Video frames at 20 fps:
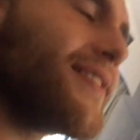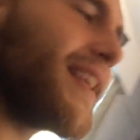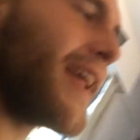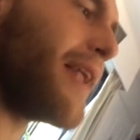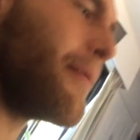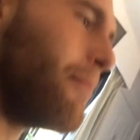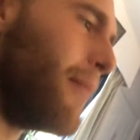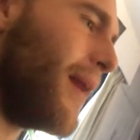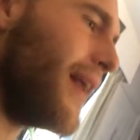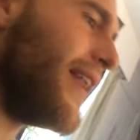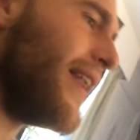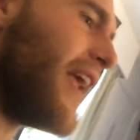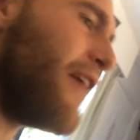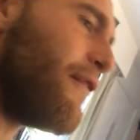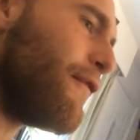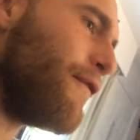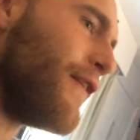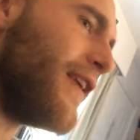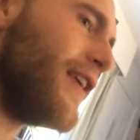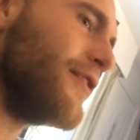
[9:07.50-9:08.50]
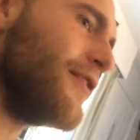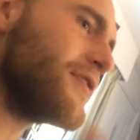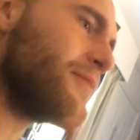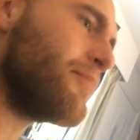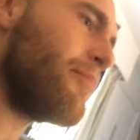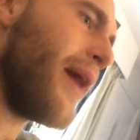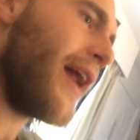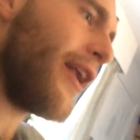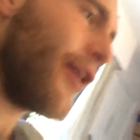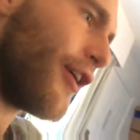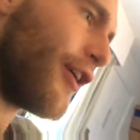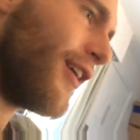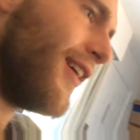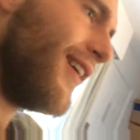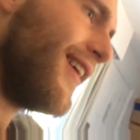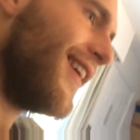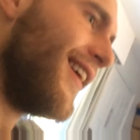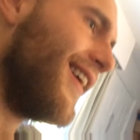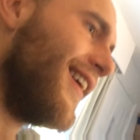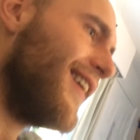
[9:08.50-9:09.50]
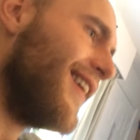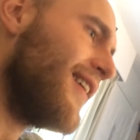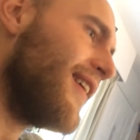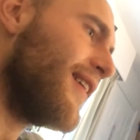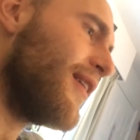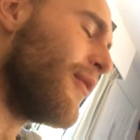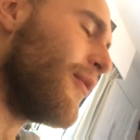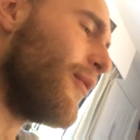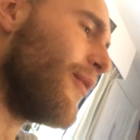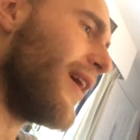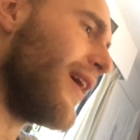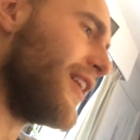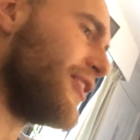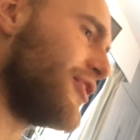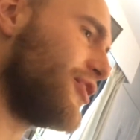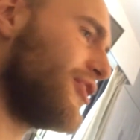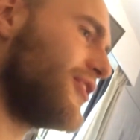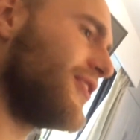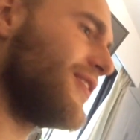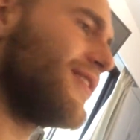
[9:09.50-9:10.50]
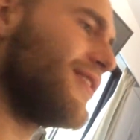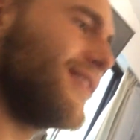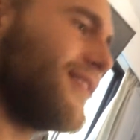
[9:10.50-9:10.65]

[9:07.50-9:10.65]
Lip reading: said Monday feels better, which